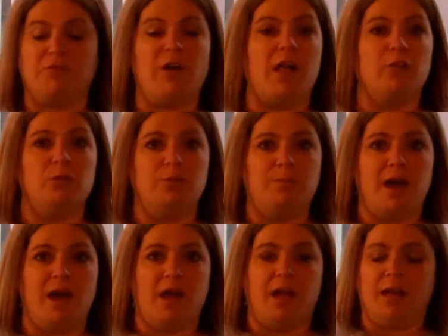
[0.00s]
Followed
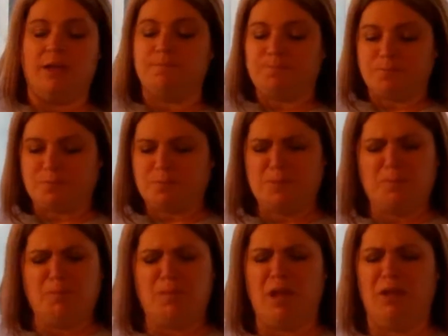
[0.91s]
by
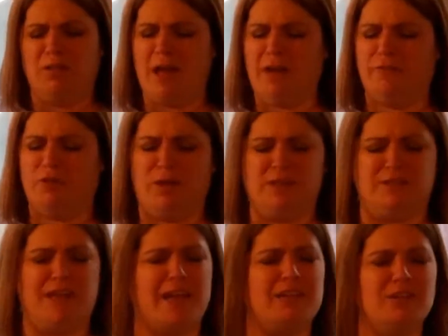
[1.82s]
a lot of
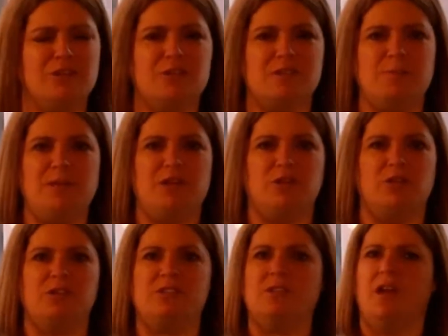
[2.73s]
great technical
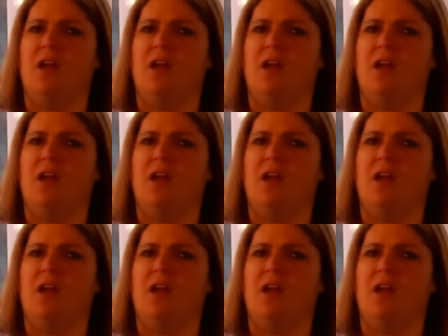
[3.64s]
speakers.